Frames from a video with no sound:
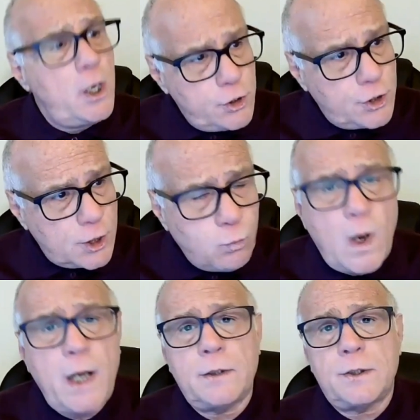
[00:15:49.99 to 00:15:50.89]
You just
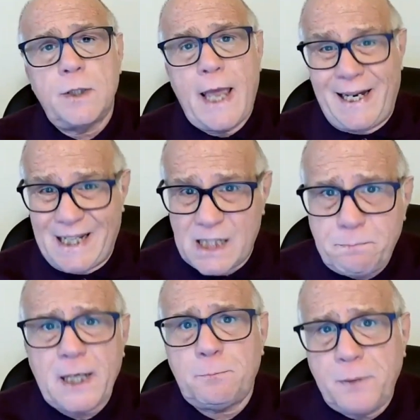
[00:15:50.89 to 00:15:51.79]
want and
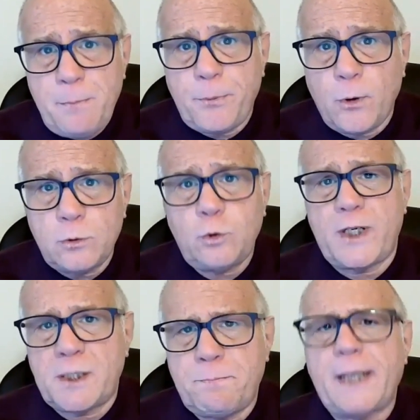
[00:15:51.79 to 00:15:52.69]
expect people to
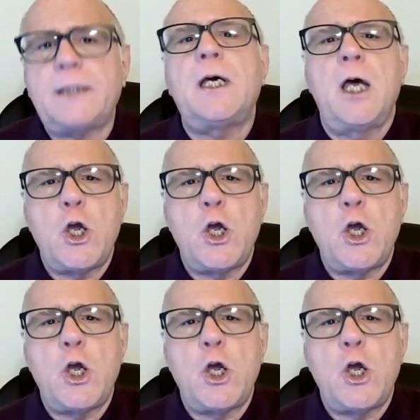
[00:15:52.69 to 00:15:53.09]
respect